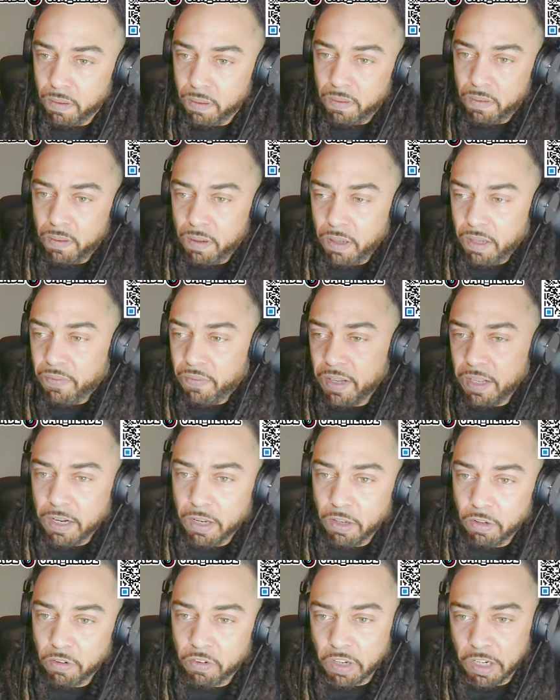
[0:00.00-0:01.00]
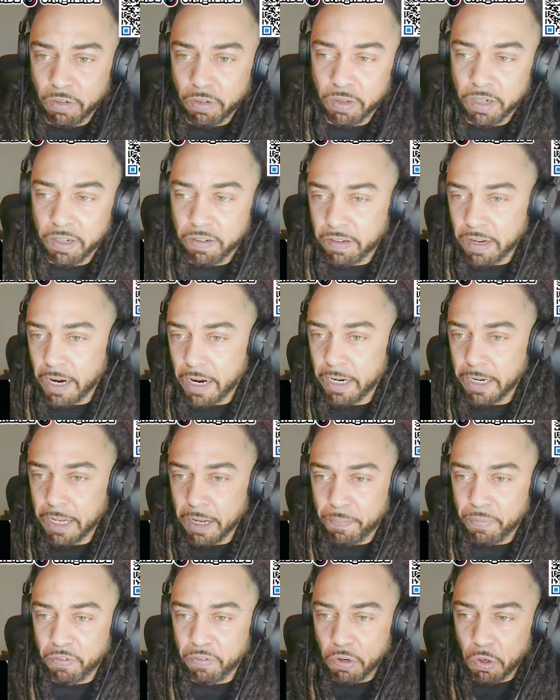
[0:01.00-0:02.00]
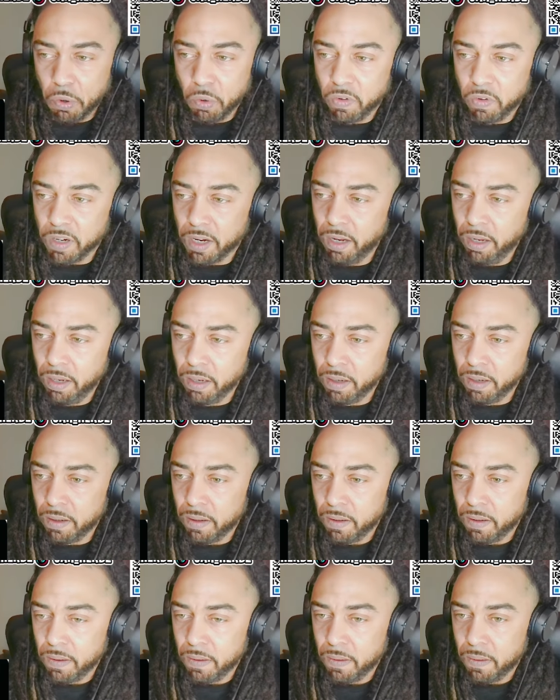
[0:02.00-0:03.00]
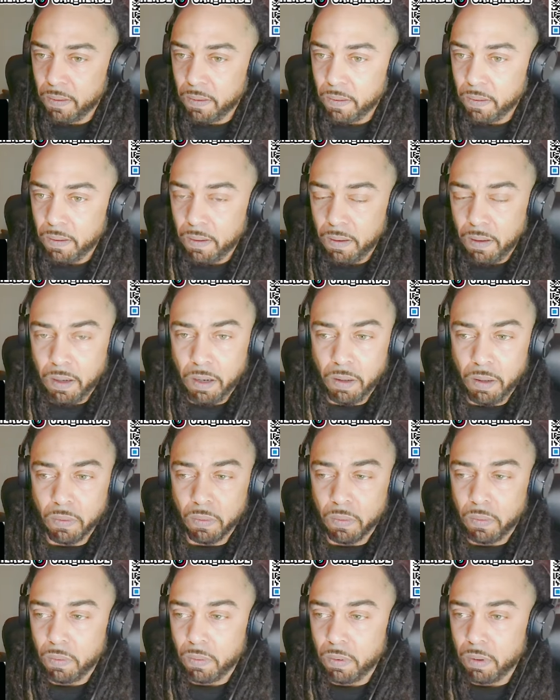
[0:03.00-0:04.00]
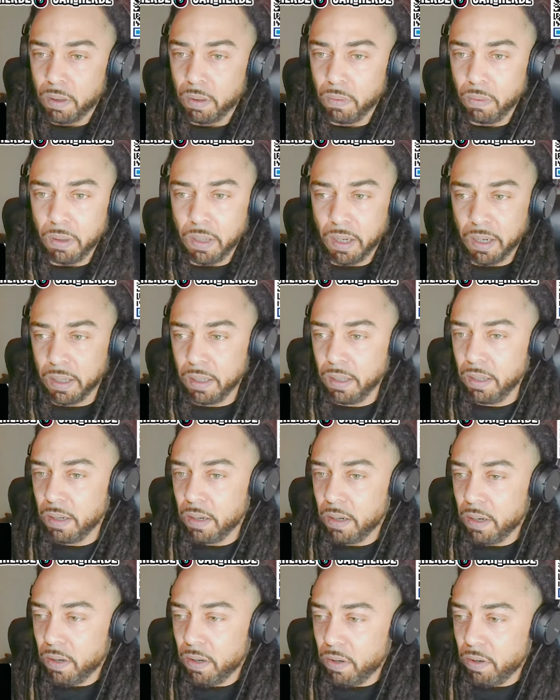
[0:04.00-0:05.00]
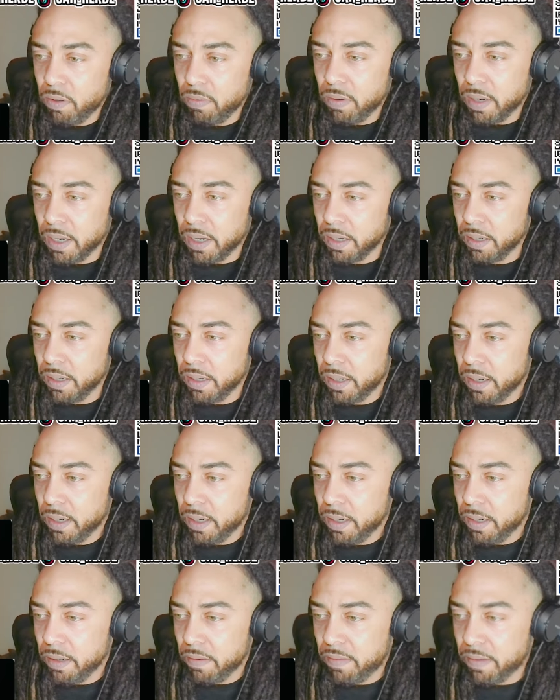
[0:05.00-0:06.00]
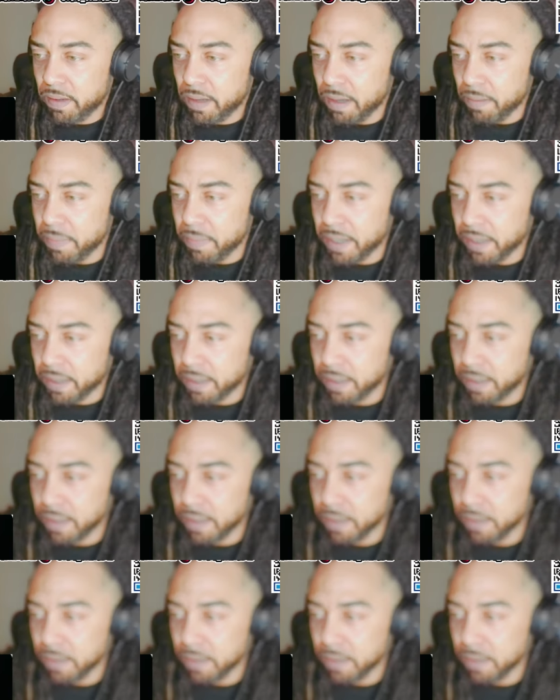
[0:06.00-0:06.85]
TV little series kind of episodes, yeah? Oh, okay. All right. Let's start back again,